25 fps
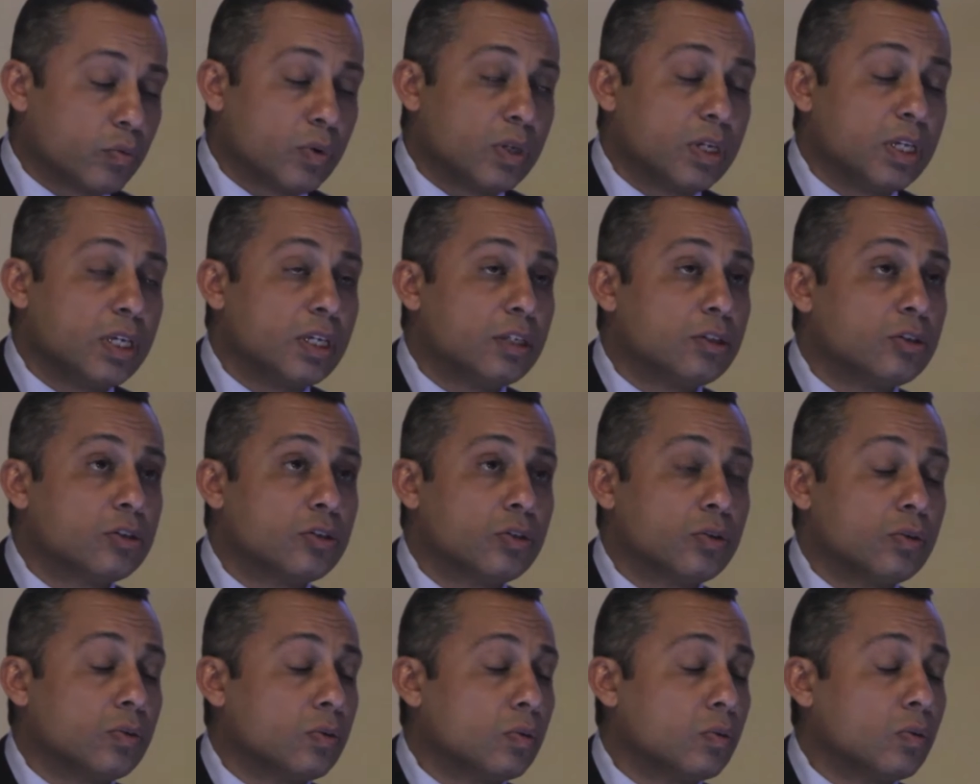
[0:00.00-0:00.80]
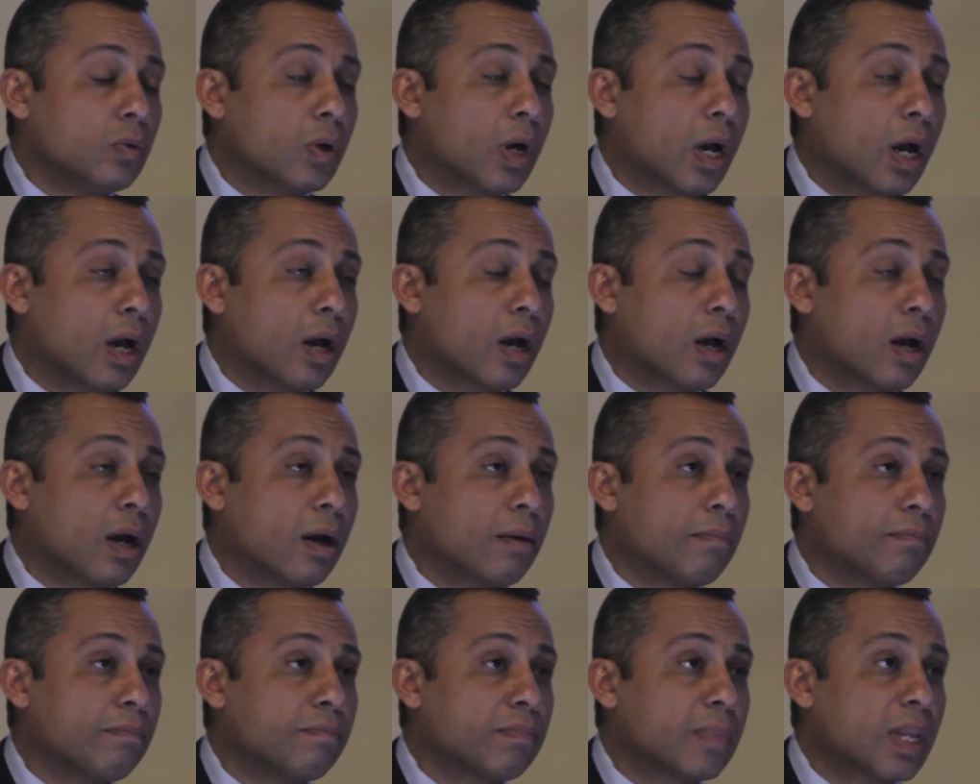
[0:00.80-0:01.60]
we need to
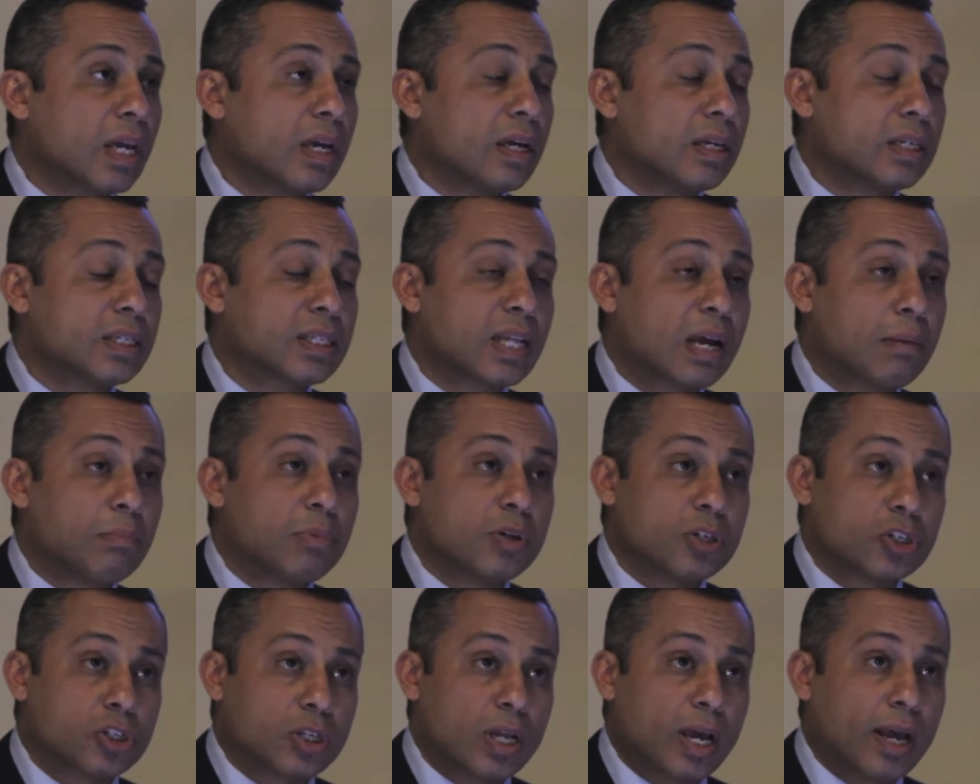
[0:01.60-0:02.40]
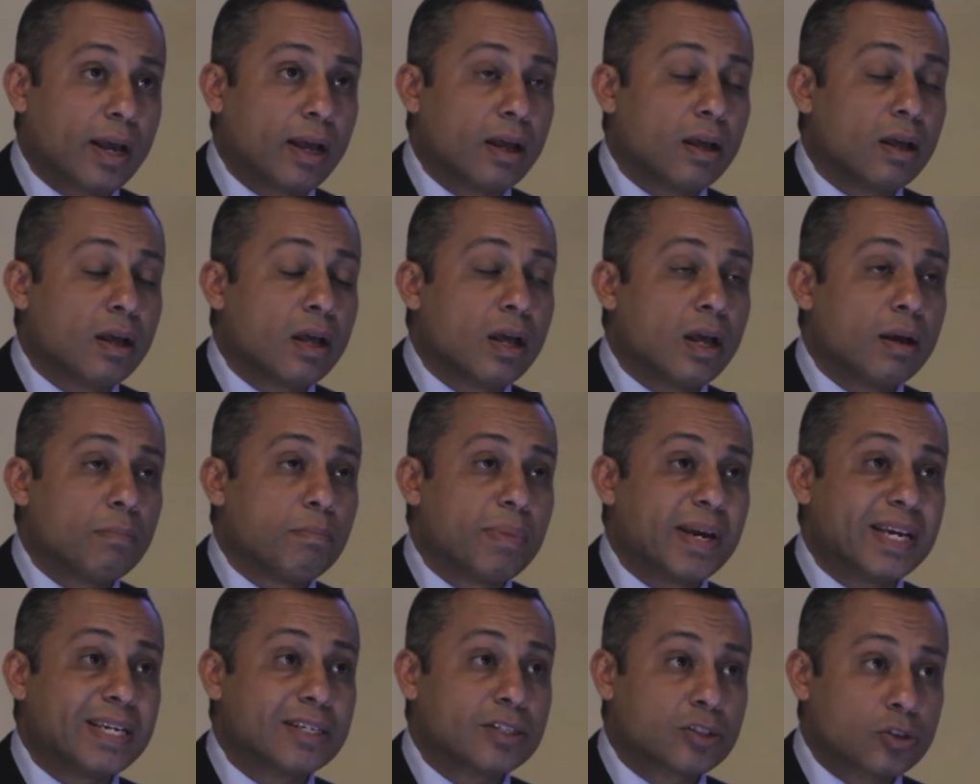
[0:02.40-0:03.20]
establish that
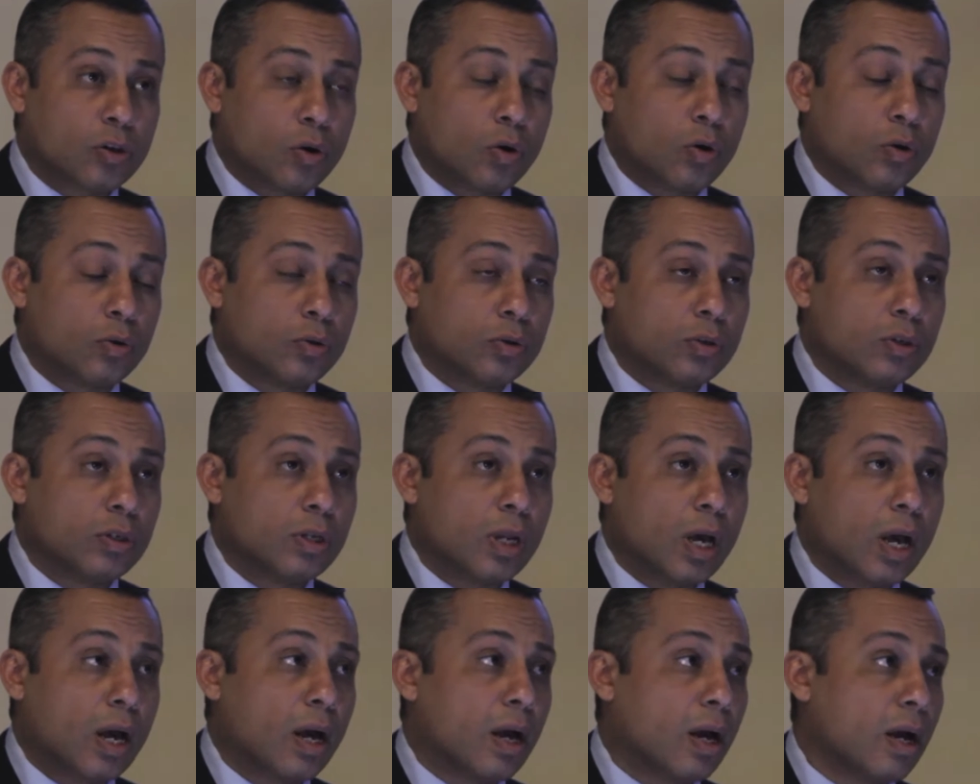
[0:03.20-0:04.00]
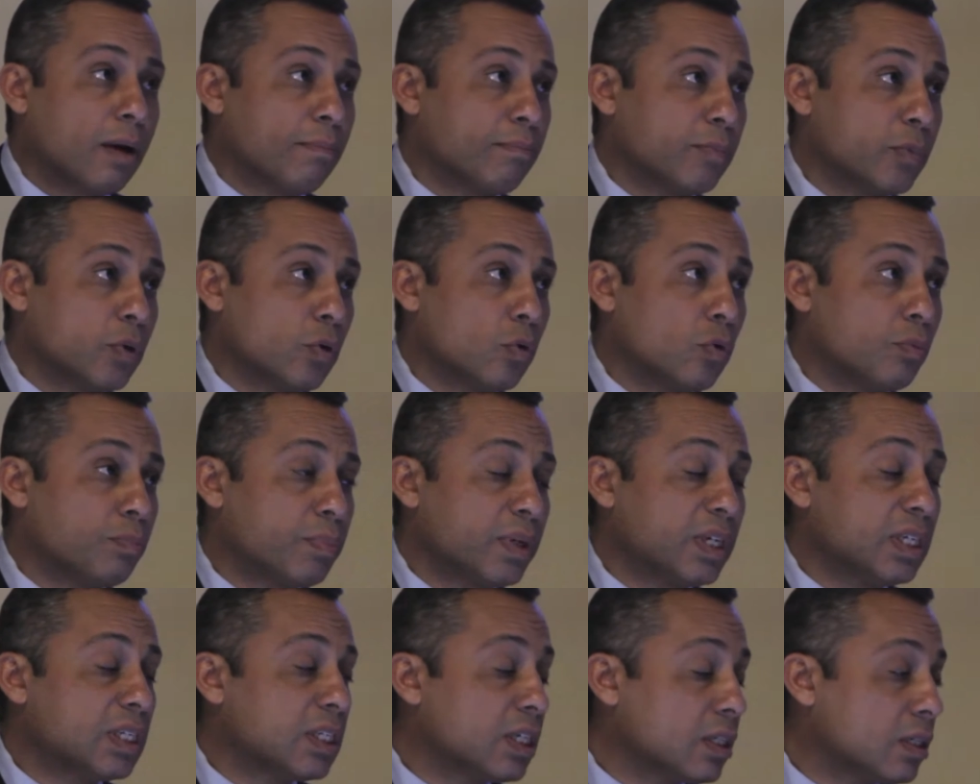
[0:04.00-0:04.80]
based on your
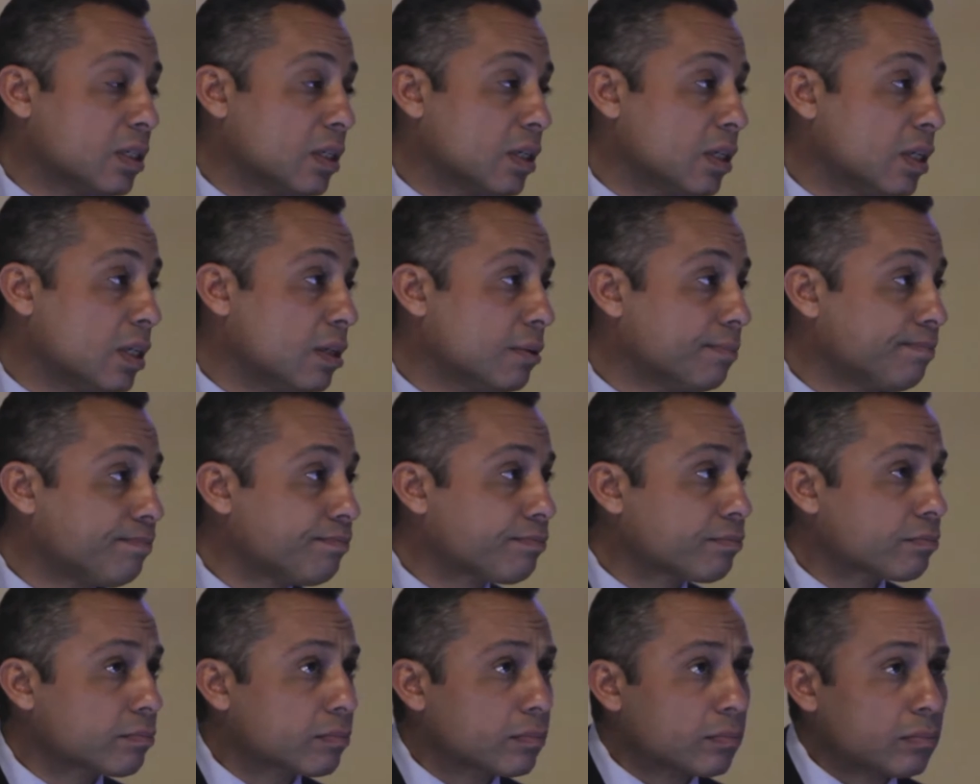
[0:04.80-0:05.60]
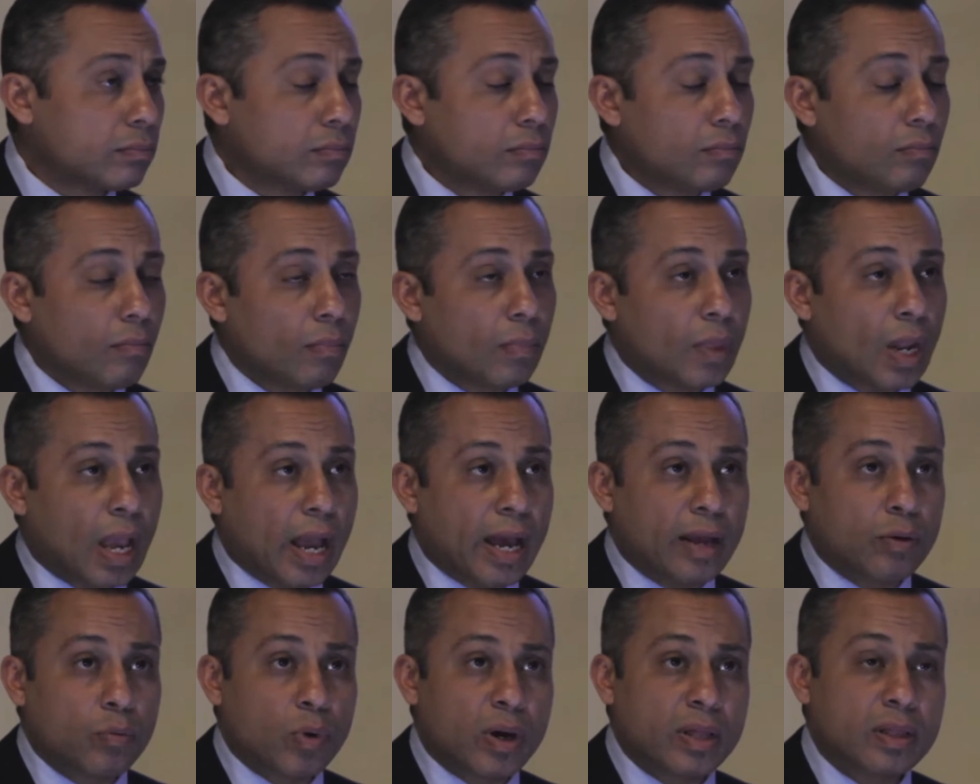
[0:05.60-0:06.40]
PCT
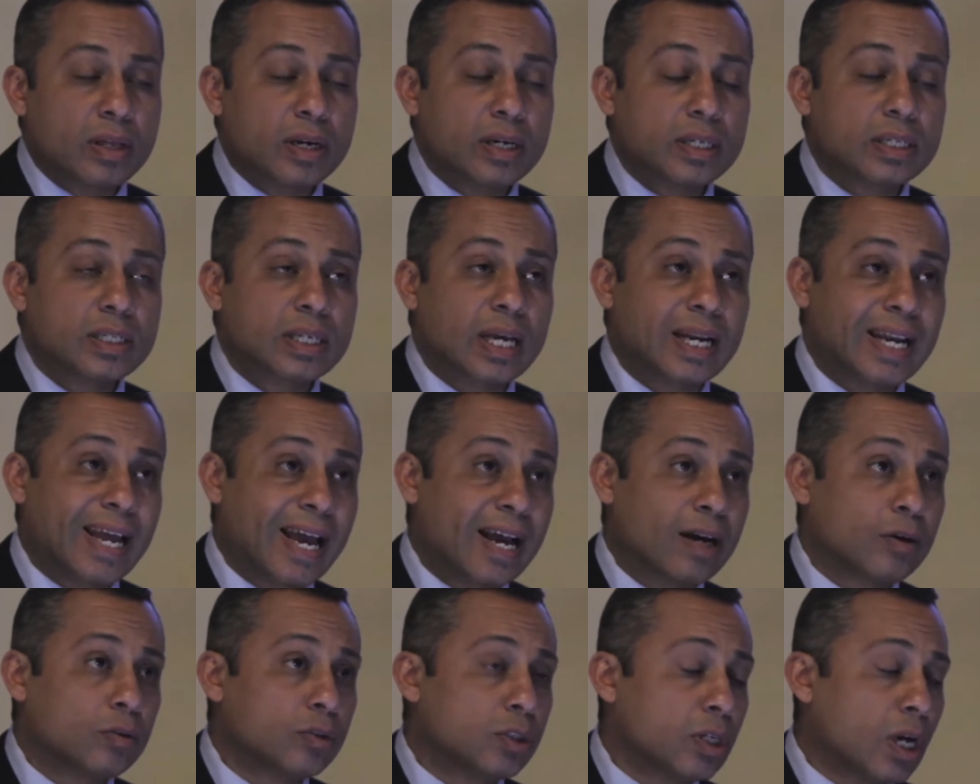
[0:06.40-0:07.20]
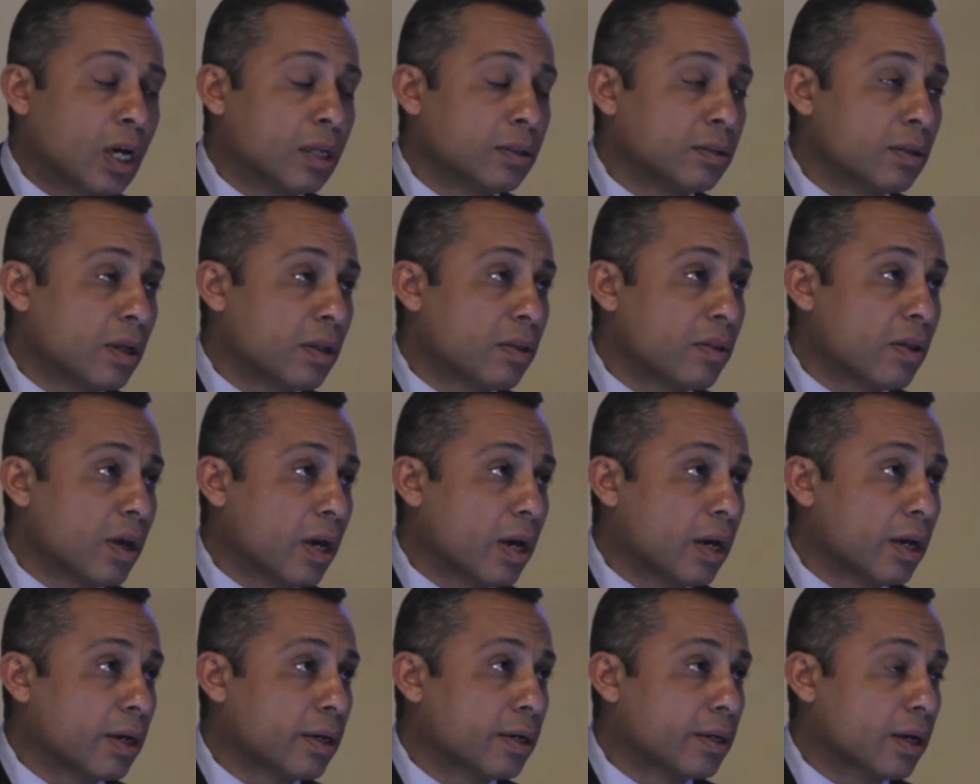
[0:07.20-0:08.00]
and whether it's allowed under
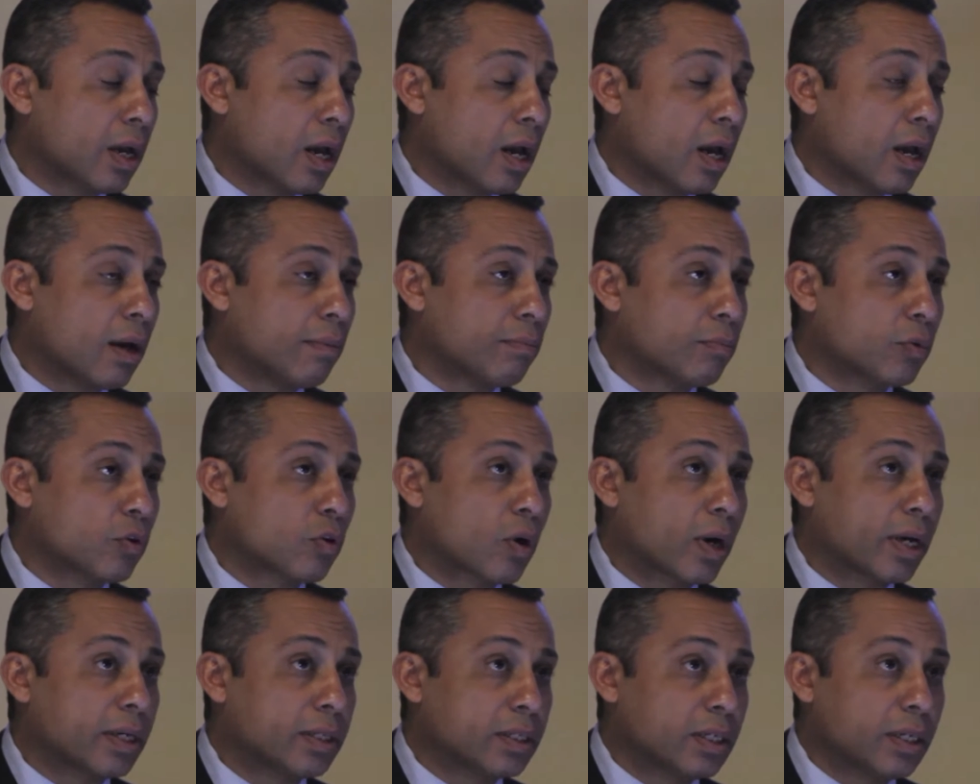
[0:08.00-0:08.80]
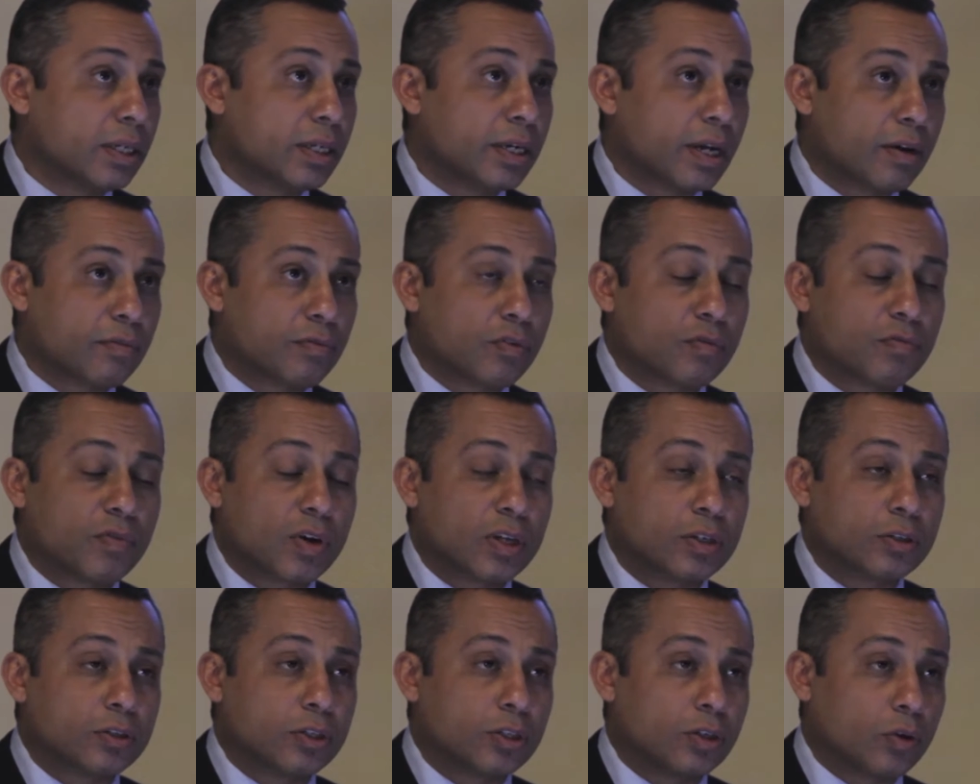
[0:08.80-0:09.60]
their criteria for
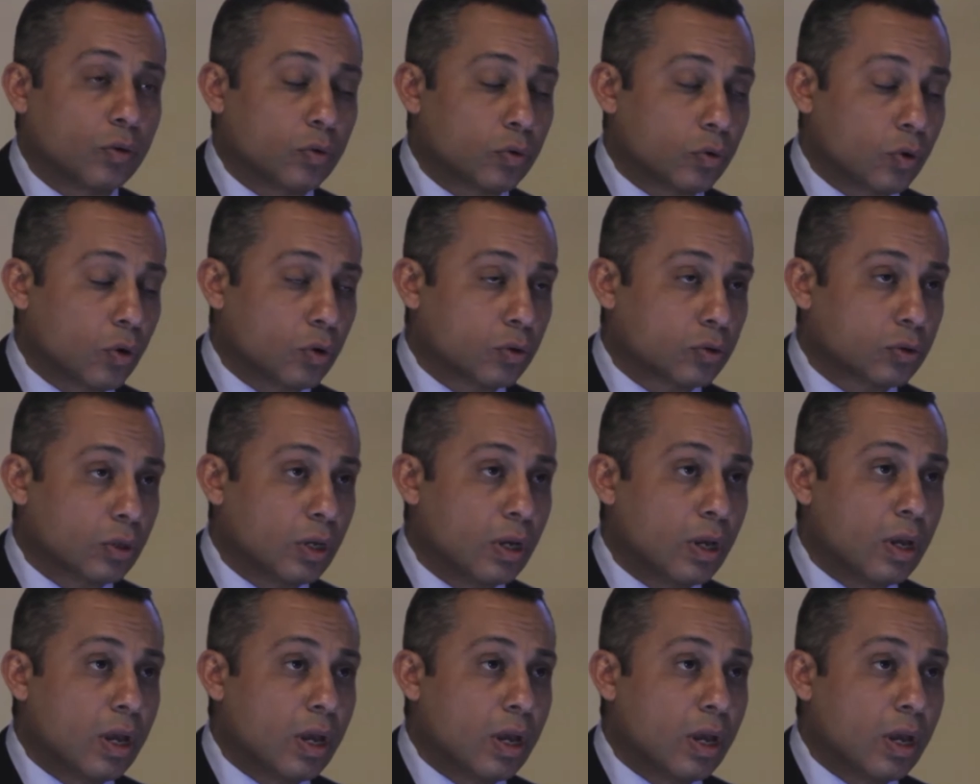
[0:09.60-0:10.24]
funding or not.